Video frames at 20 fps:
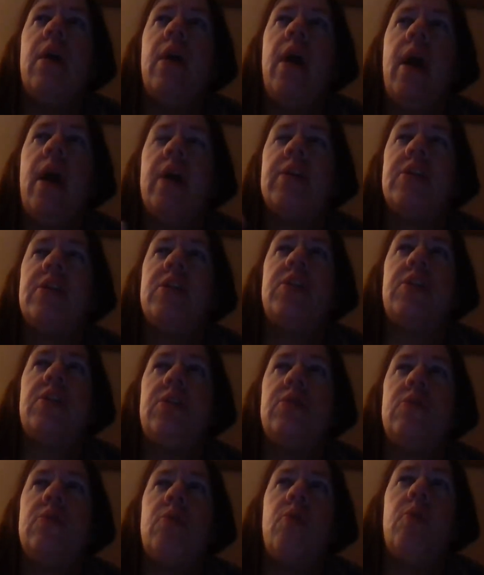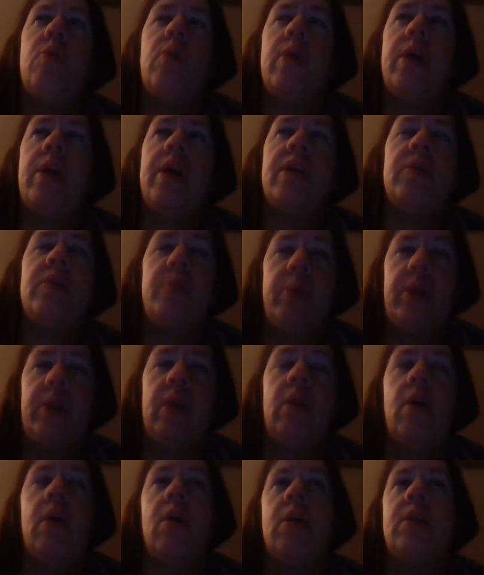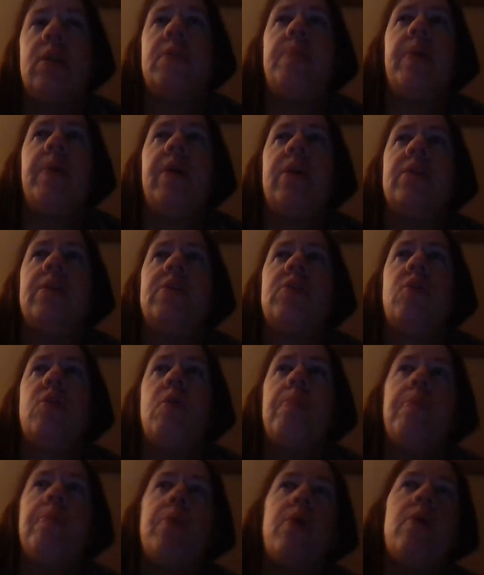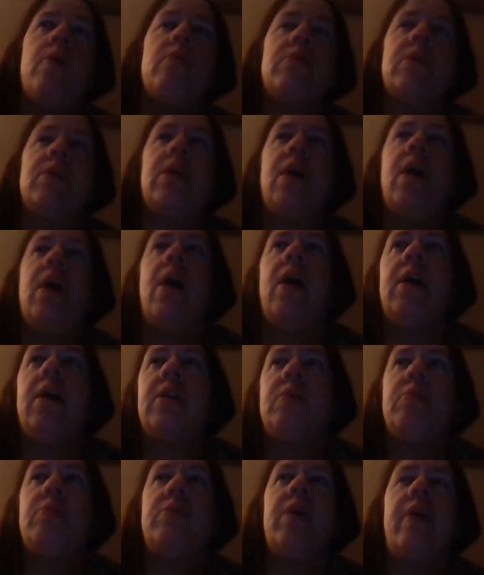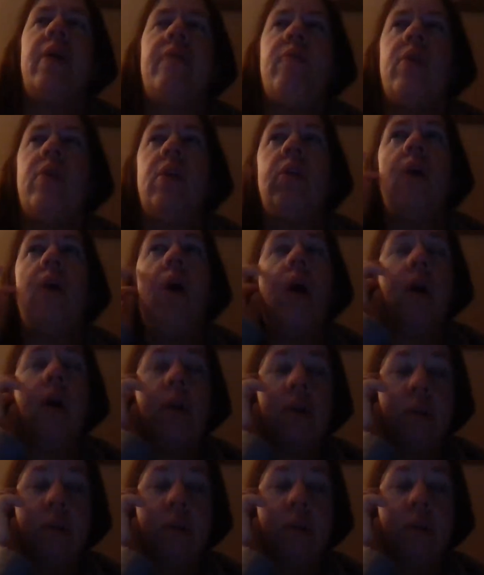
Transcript: has is with the laws because there are pros and cons with every law,